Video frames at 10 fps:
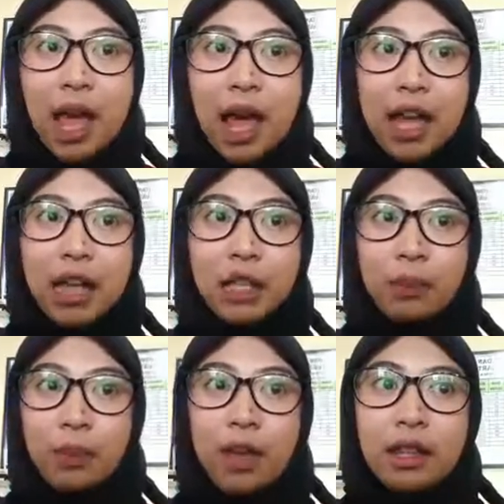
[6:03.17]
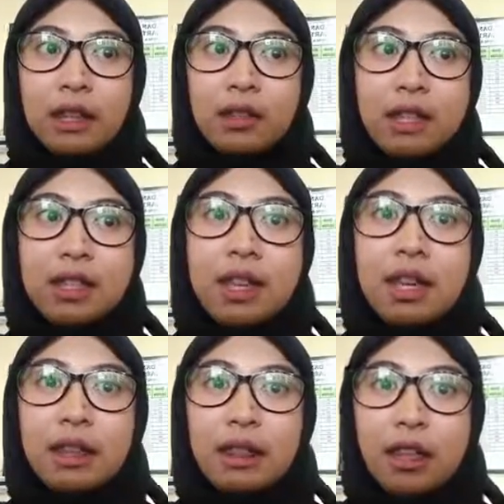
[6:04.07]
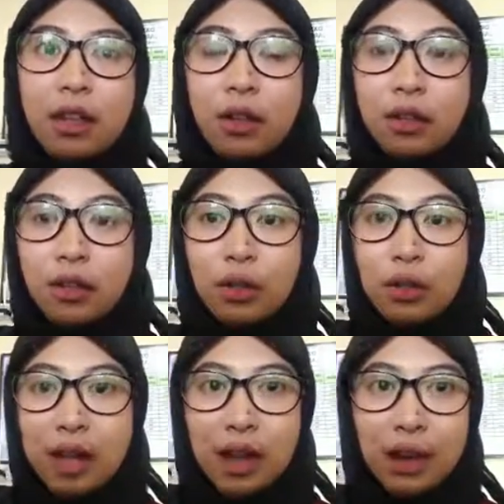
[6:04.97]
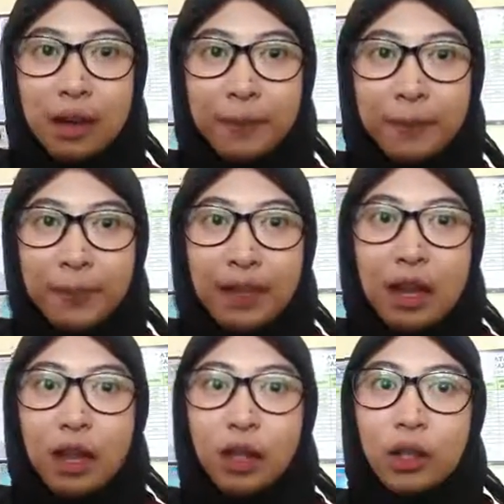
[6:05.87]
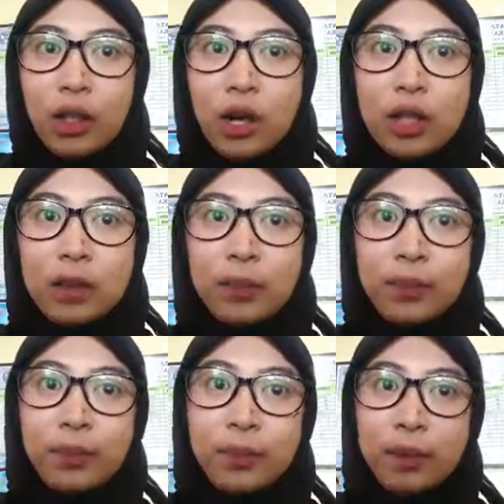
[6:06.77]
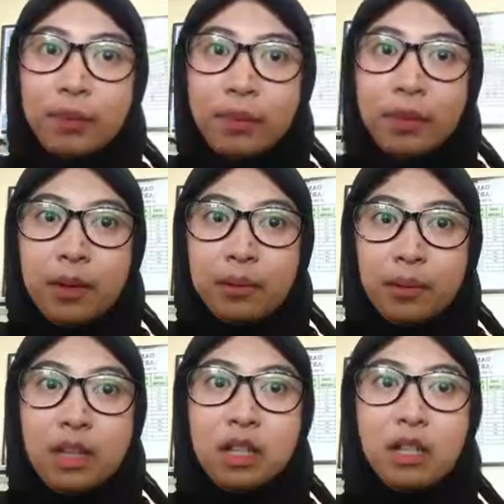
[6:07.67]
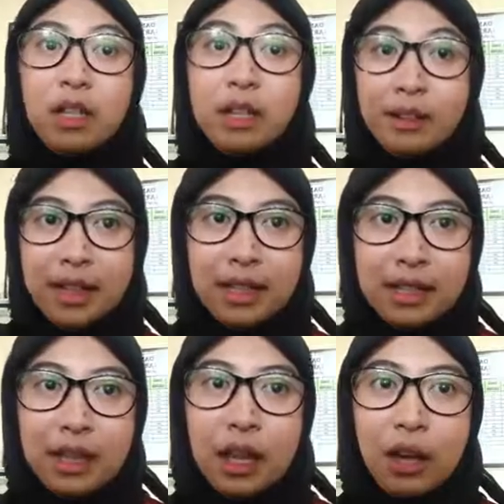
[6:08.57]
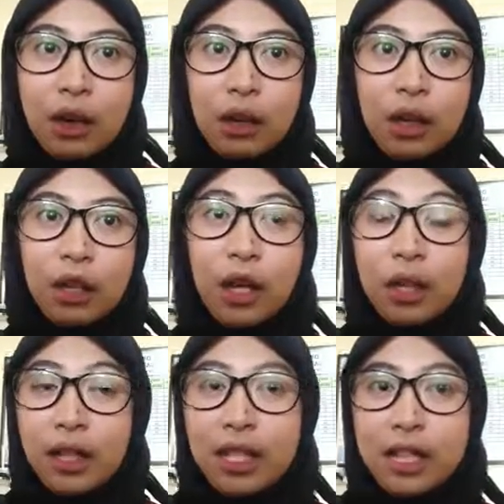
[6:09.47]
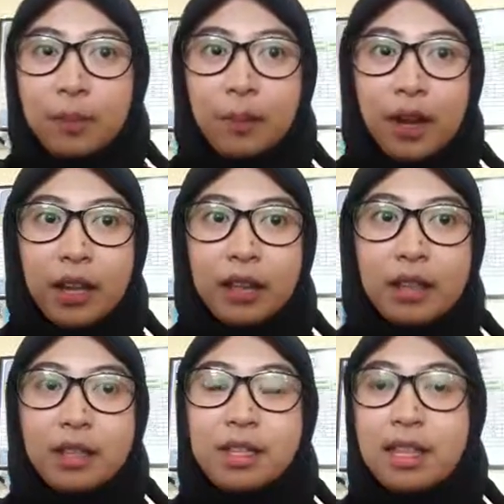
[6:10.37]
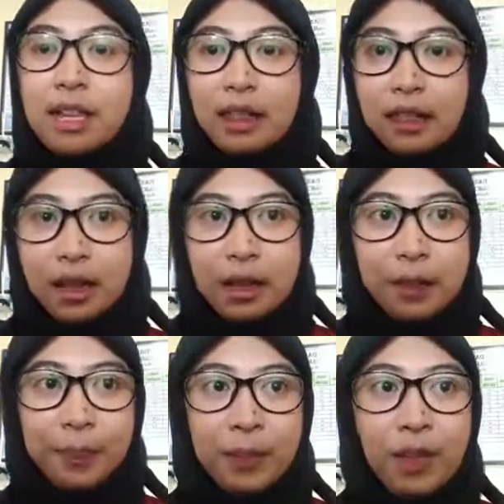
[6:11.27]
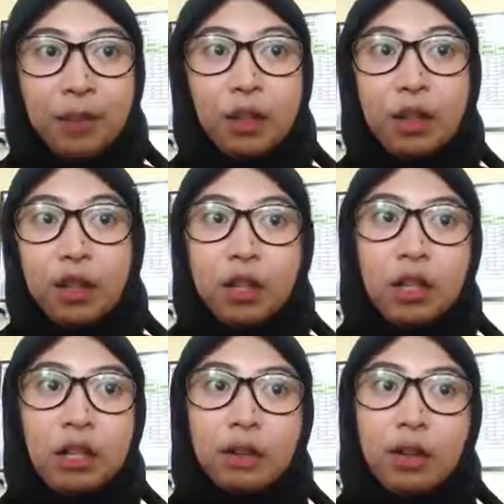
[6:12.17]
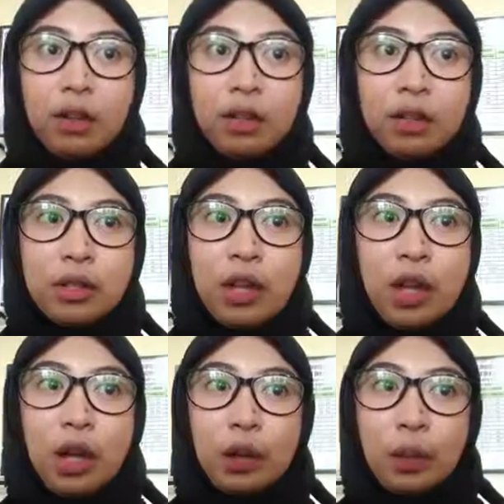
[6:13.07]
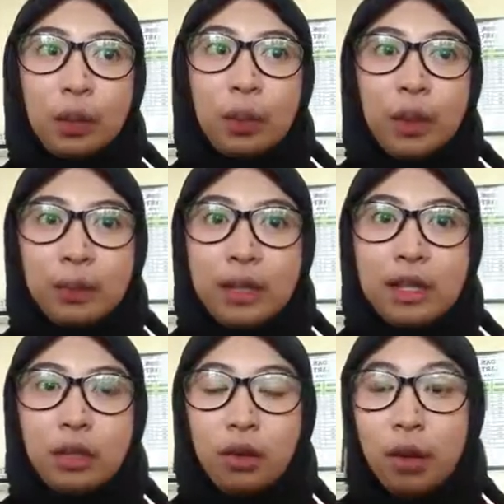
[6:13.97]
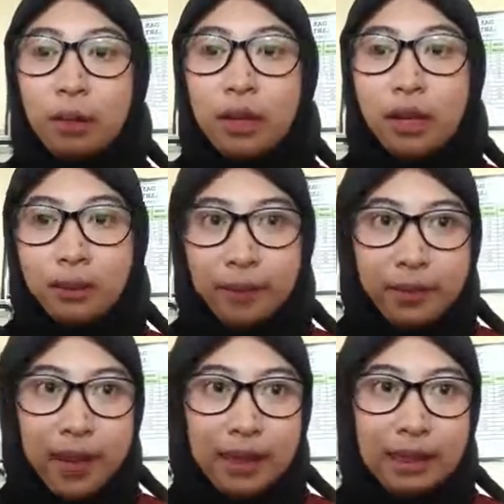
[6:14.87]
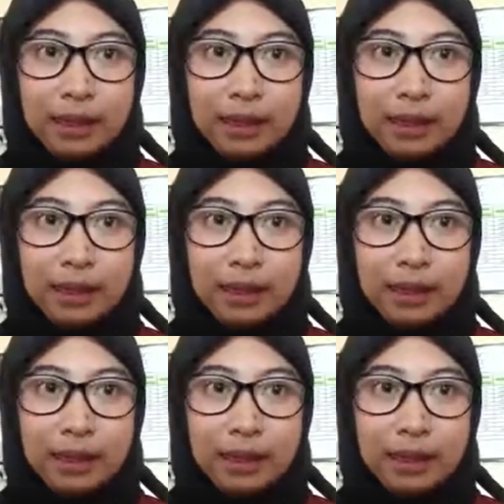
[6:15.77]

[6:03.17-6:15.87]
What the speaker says: and spread Christianity also there. Those missionaries not only spread Christianity, but also introduced to people the Roman alphabet